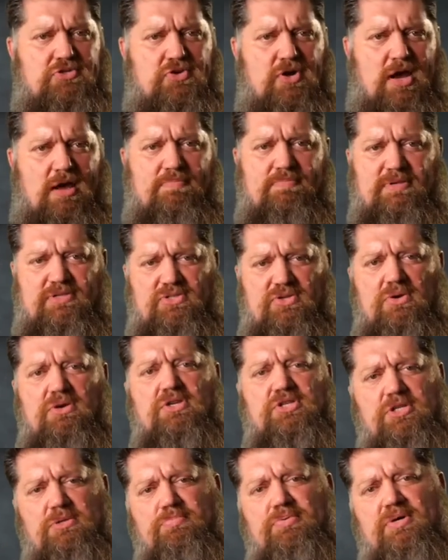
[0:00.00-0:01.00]
drop as soon
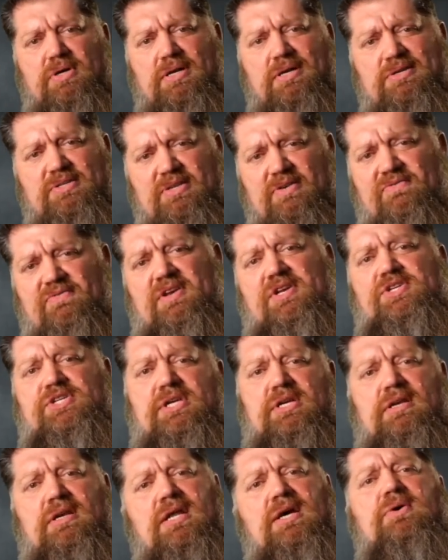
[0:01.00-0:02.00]
as you put a
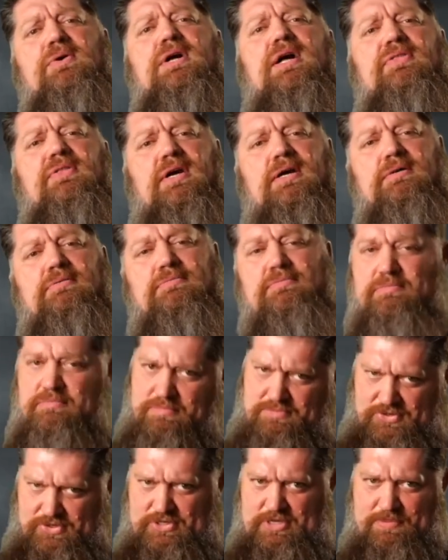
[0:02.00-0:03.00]
sufficient load on there.
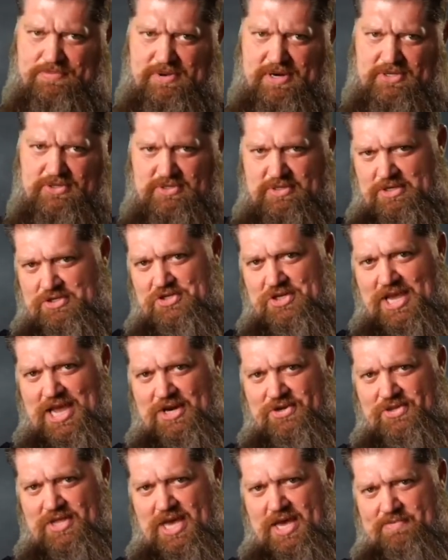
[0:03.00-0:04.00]
Precipitous, did you
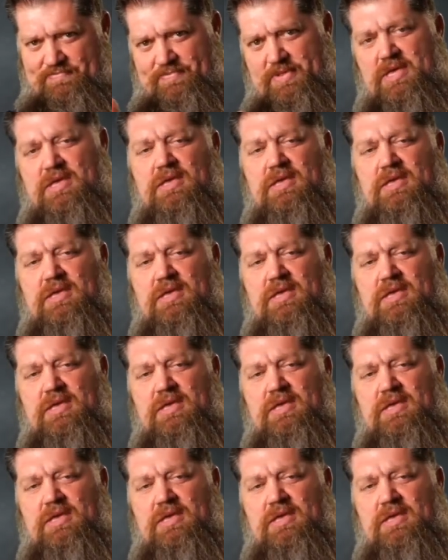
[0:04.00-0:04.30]
catch that?